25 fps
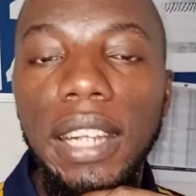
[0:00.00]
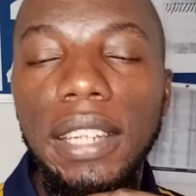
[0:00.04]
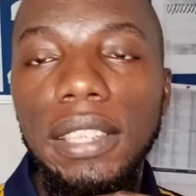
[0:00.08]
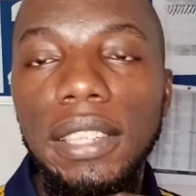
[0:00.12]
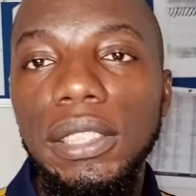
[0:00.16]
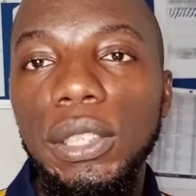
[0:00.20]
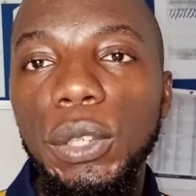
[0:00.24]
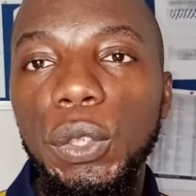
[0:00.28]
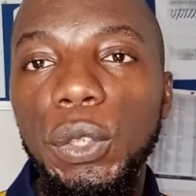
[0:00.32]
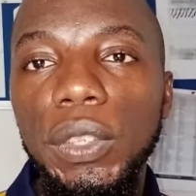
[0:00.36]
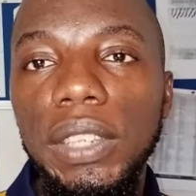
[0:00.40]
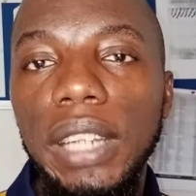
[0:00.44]

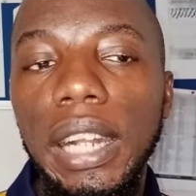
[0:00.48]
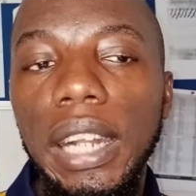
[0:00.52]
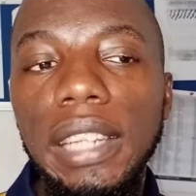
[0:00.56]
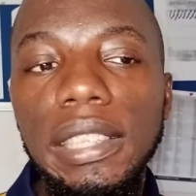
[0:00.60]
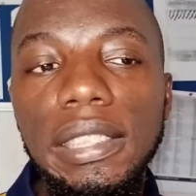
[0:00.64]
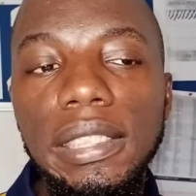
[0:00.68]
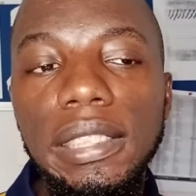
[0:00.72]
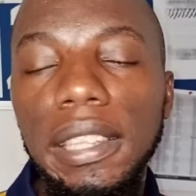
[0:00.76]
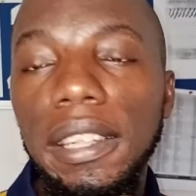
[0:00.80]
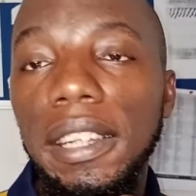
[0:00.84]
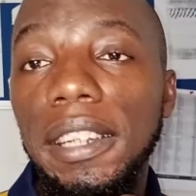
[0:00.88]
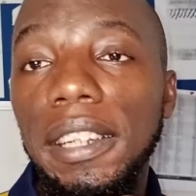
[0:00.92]
So
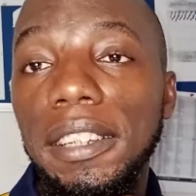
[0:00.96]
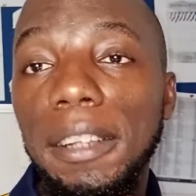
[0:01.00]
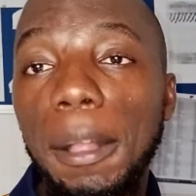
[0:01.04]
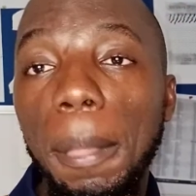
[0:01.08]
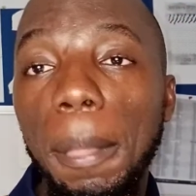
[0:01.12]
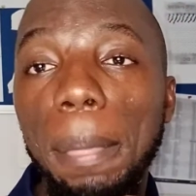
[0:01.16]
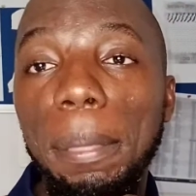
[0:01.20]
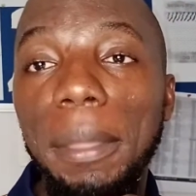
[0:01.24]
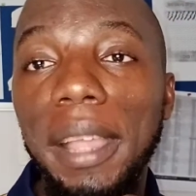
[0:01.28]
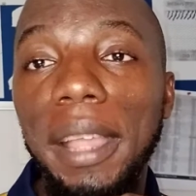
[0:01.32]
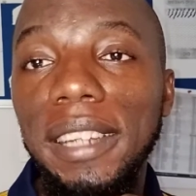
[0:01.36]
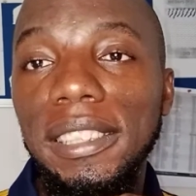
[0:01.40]
that's it.
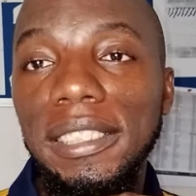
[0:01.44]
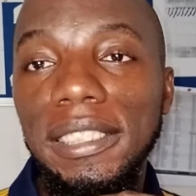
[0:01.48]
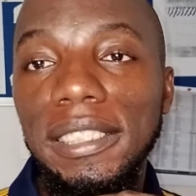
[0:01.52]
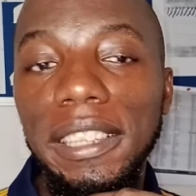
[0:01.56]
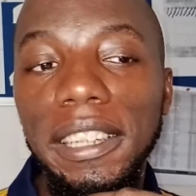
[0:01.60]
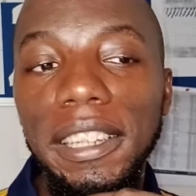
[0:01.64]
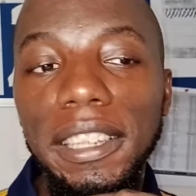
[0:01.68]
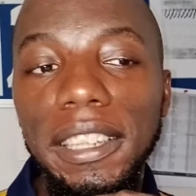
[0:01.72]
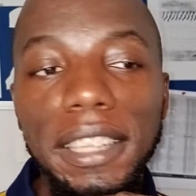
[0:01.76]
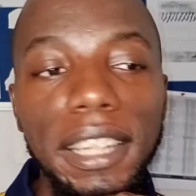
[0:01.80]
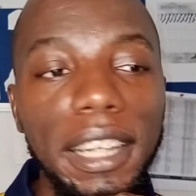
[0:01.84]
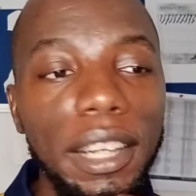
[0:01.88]
That's
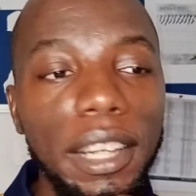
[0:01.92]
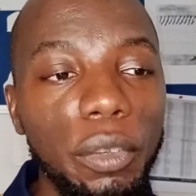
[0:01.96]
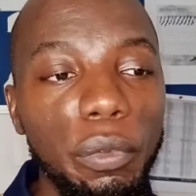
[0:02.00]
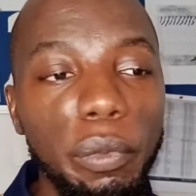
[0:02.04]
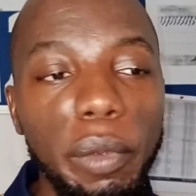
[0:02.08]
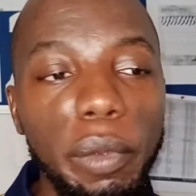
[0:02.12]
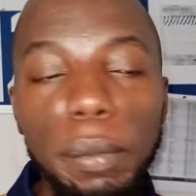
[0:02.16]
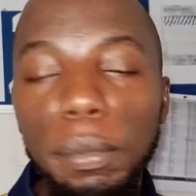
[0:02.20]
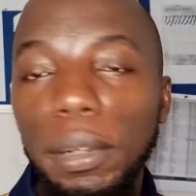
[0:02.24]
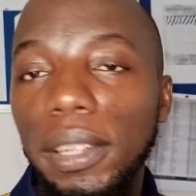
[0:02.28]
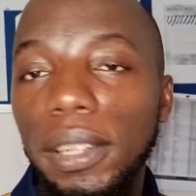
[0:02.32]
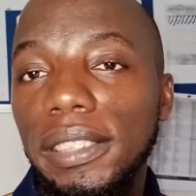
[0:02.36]
it.
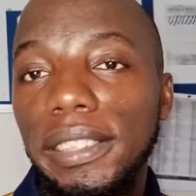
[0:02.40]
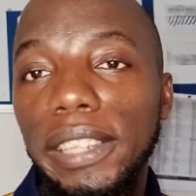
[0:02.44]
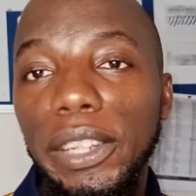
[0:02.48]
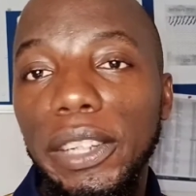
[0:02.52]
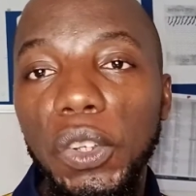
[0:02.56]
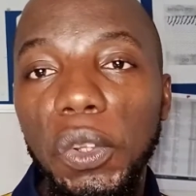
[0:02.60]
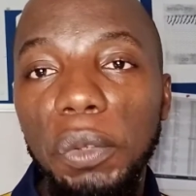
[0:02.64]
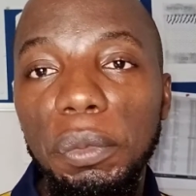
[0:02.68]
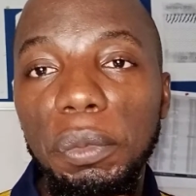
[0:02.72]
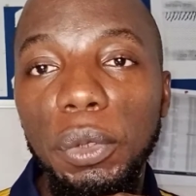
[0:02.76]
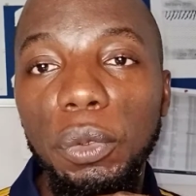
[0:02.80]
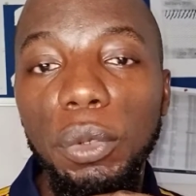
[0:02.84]
Remember, I
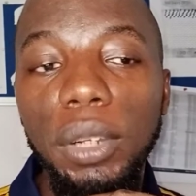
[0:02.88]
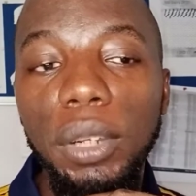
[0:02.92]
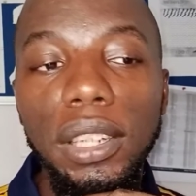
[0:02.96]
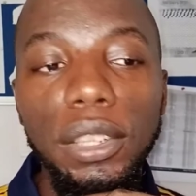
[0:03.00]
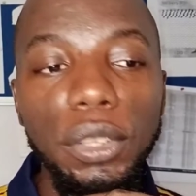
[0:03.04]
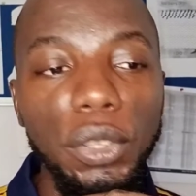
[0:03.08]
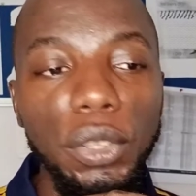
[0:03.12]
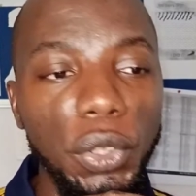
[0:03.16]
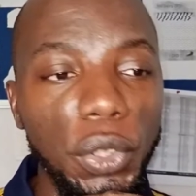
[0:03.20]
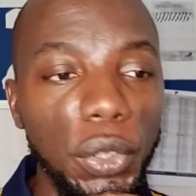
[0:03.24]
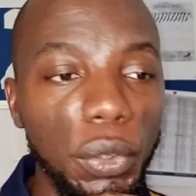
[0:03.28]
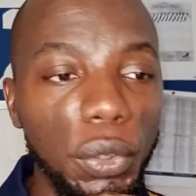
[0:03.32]
said number
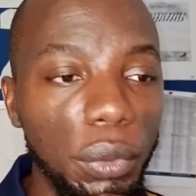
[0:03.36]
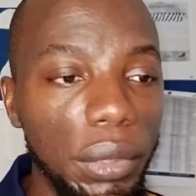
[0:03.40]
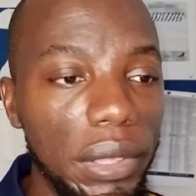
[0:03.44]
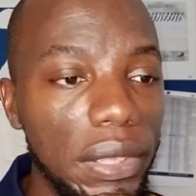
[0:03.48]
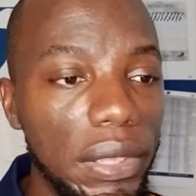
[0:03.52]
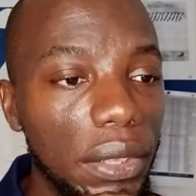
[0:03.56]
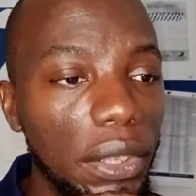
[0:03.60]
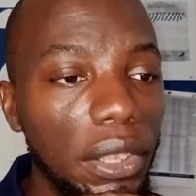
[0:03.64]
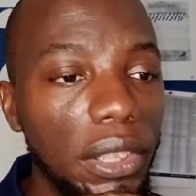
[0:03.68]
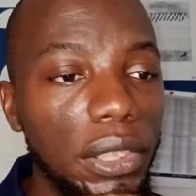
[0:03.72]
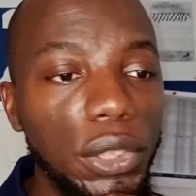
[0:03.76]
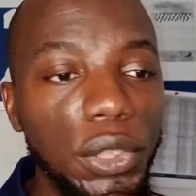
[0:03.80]
one, do your
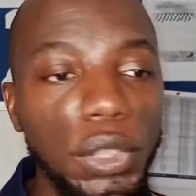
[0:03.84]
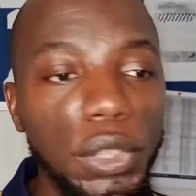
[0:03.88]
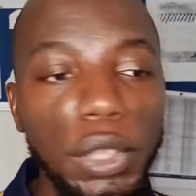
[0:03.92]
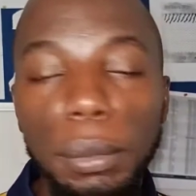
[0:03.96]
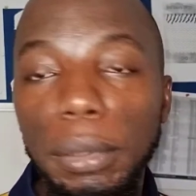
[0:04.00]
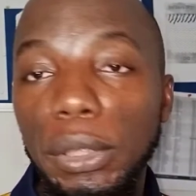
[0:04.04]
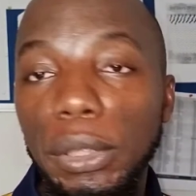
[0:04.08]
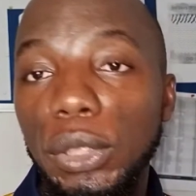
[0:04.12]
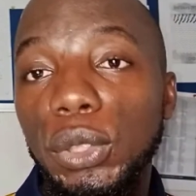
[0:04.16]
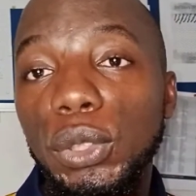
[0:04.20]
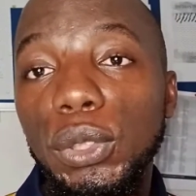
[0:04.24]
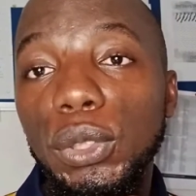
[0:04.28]
research.
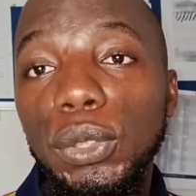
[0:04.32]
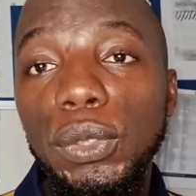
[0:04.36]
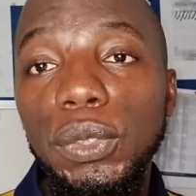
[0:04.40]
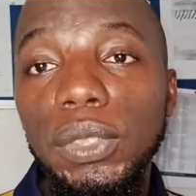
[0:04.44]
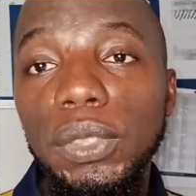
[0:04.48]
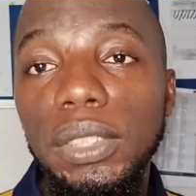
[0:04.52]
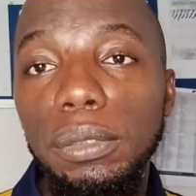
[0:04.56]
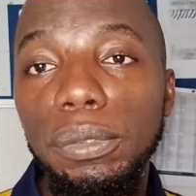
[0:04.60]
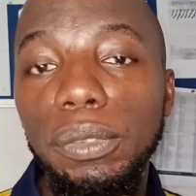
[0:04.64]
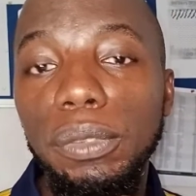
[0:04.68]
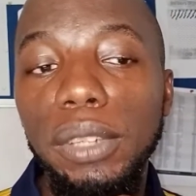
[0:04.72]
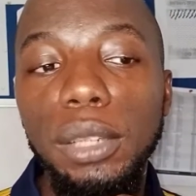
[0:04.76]
Number two,
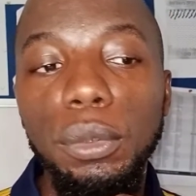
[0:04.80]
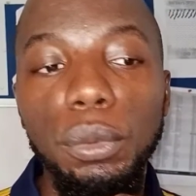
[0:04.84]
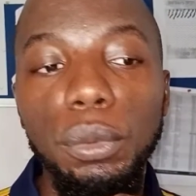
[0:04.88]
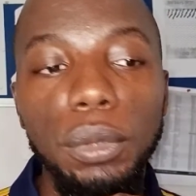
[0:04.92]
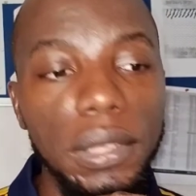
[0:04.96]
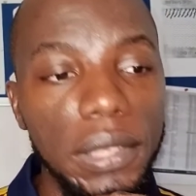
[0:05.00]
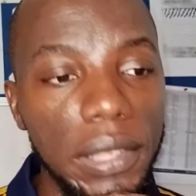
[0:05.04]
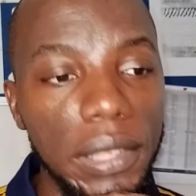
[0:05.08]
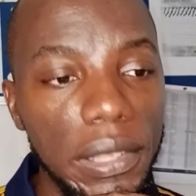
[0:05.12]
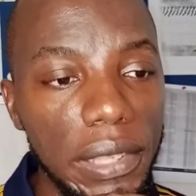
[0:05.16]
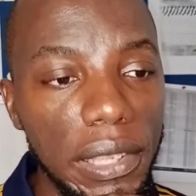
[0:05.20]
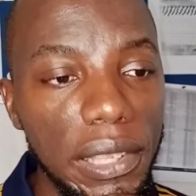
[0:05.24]
define
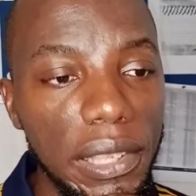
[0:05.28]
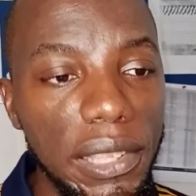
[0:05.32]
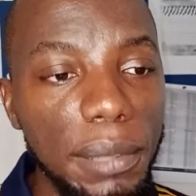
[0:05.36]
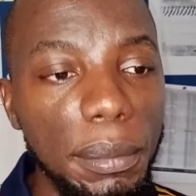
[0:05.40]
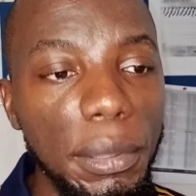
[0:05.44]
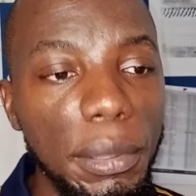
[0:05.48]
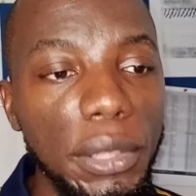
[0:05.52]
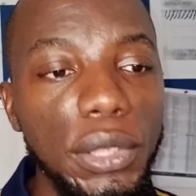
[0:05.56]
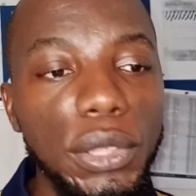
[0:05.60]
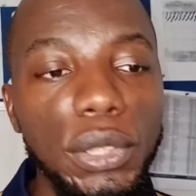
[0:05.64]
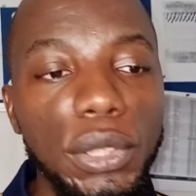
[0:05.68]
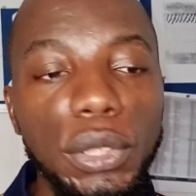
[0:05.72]
what success
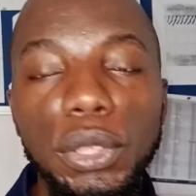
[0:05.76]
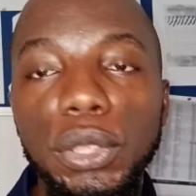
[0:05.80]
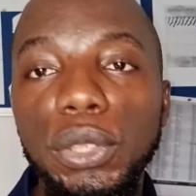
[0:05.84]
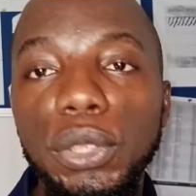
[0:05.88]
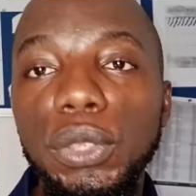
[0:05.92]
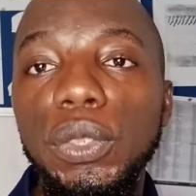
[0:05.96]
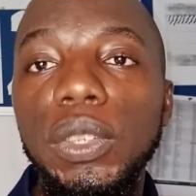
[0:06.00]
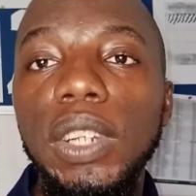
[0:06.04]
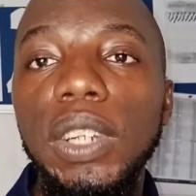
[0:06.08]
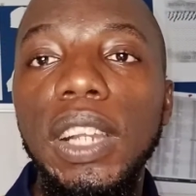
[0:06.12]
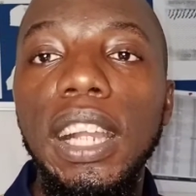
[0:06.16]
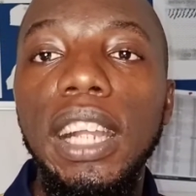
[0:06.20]
means to
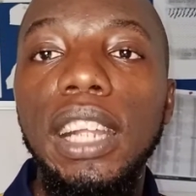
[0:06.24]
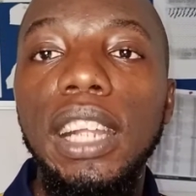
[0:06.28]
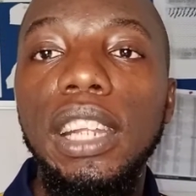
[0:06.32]
you.